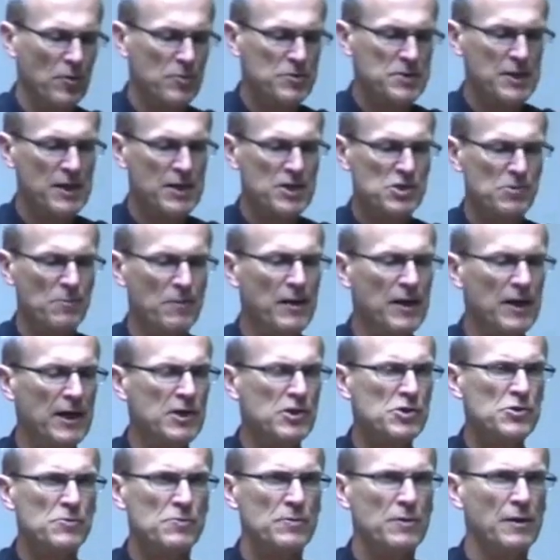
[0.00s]
Testament
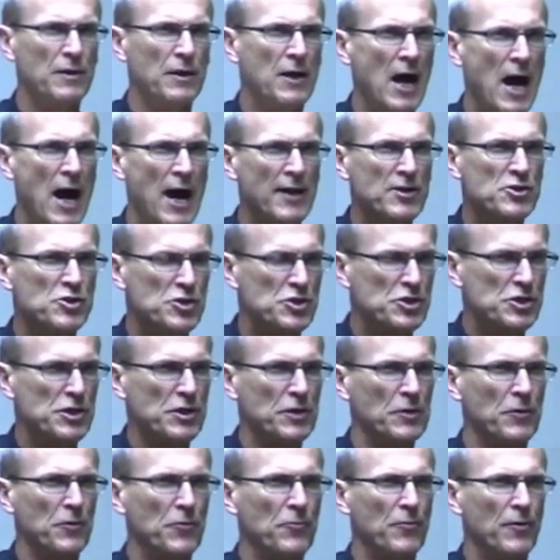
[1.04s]
history, God's
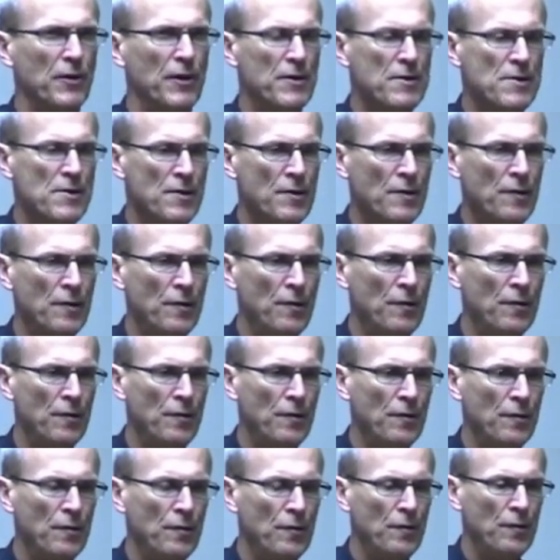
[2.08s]
children,
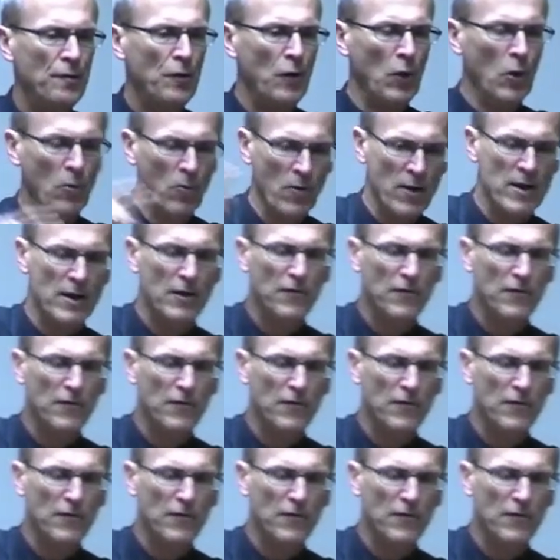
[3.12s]
who were in a